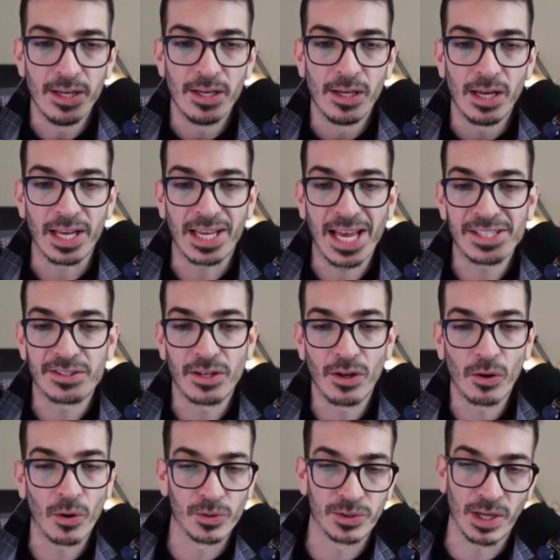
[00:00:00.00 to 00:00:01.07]
In case the
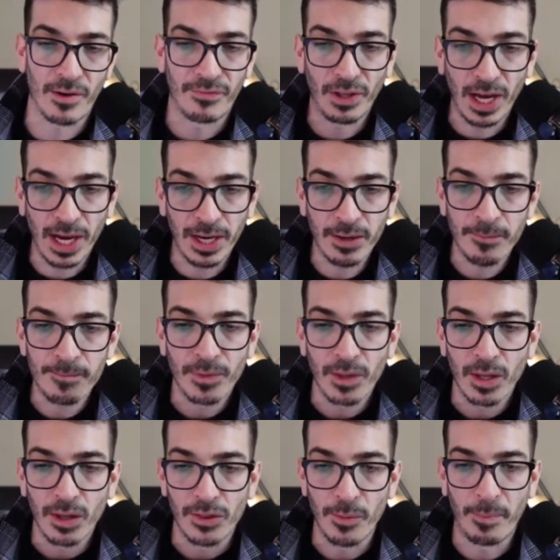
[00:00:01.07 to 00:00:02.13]
node goes offline,
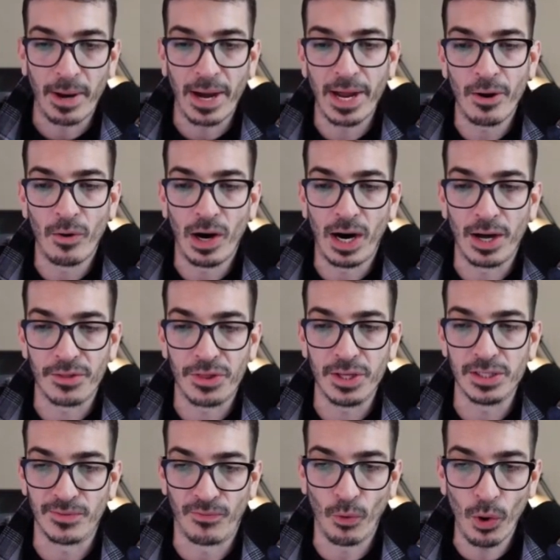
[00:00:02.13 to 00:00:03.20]
the BioAuth
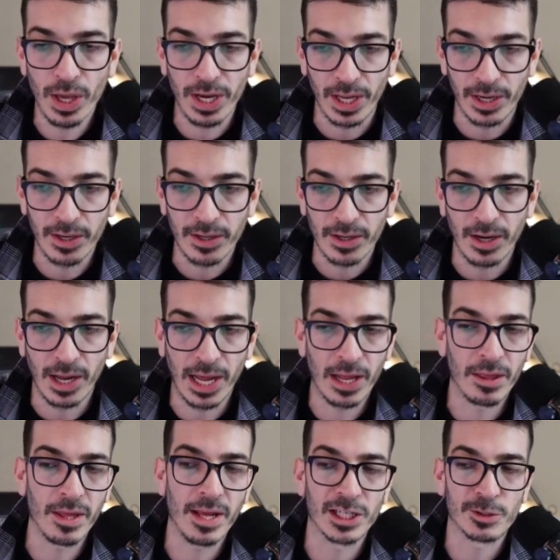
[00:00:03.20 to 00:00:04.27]
is voided ahead of
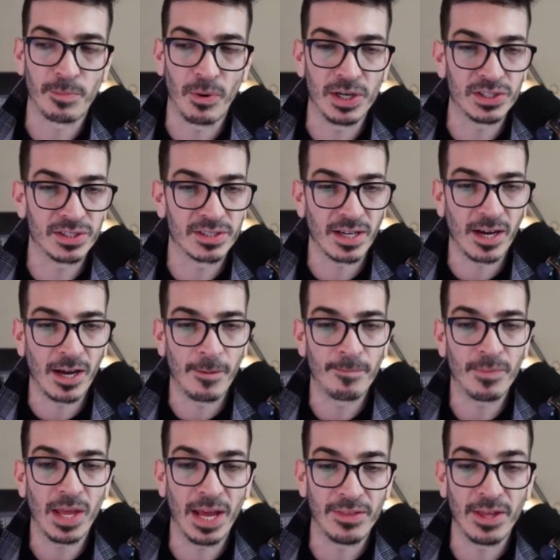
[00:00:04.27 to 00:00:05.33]
the expiration time,
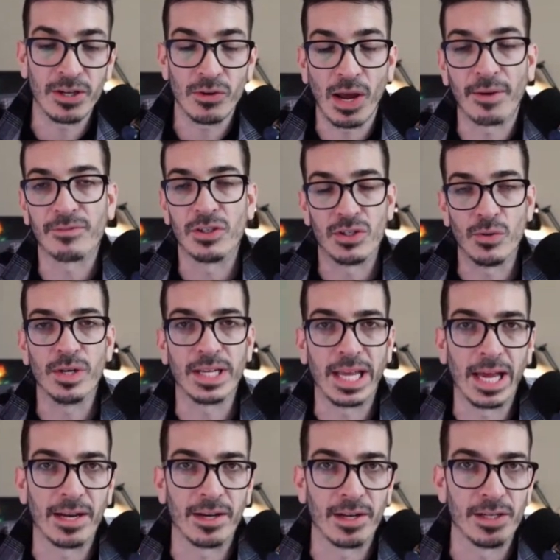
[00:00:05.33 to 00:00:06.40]
and then you have to do it
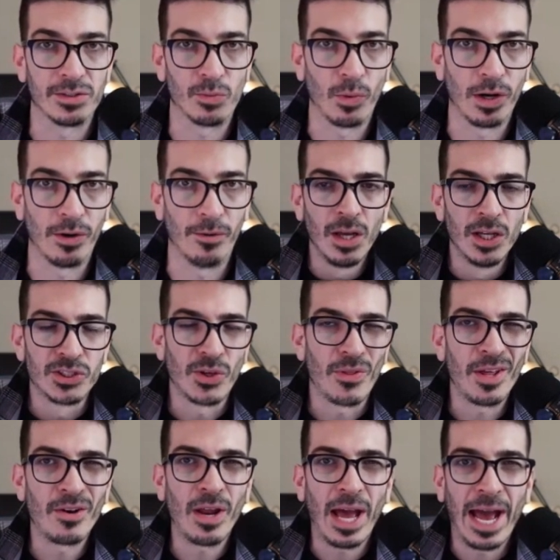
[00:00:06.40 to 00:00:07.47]
again as well. So,
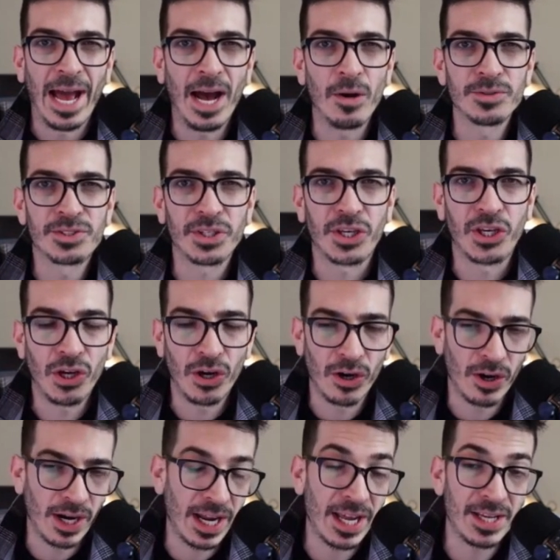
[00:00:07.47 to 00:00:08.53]
then how secure
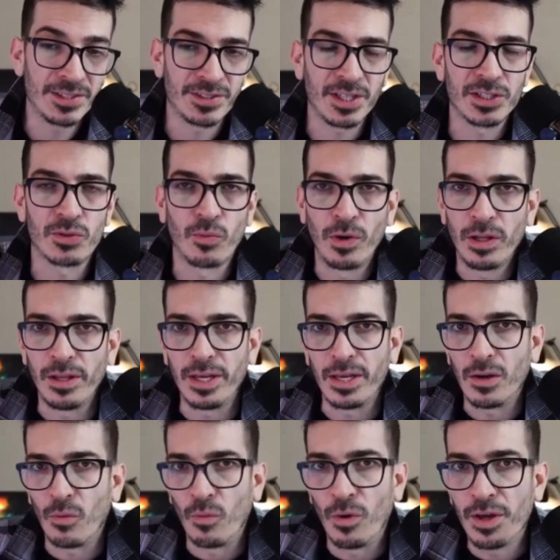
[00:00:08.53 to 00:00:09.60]
is this really
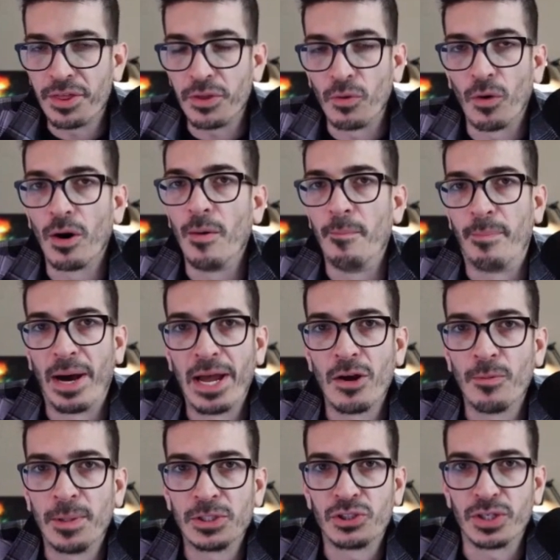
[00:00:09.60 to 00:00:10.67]
with your
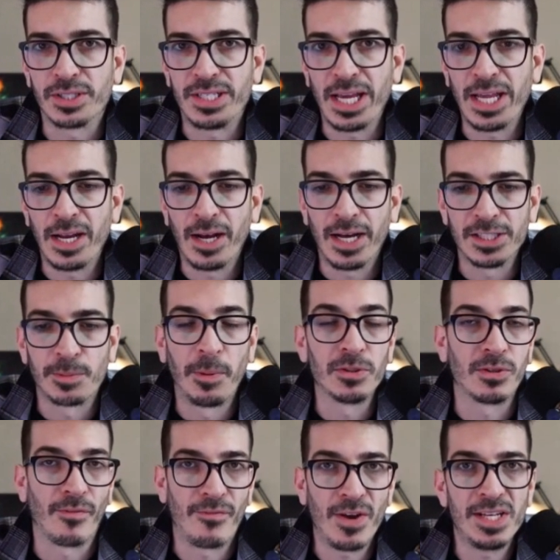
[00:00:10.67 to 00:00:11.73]
biometric data? I suppose
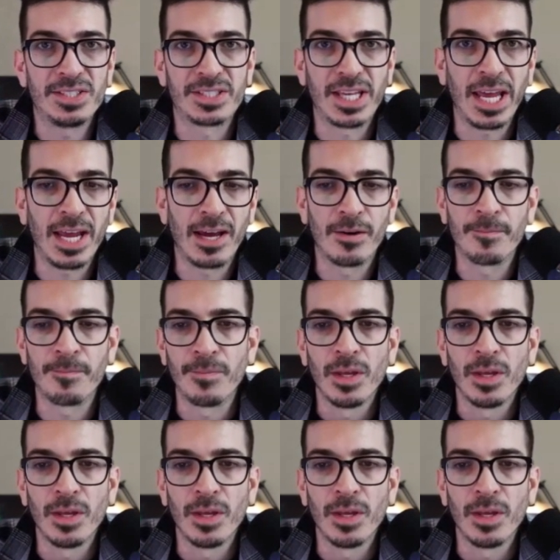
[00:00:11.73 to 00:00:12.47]
a face scan,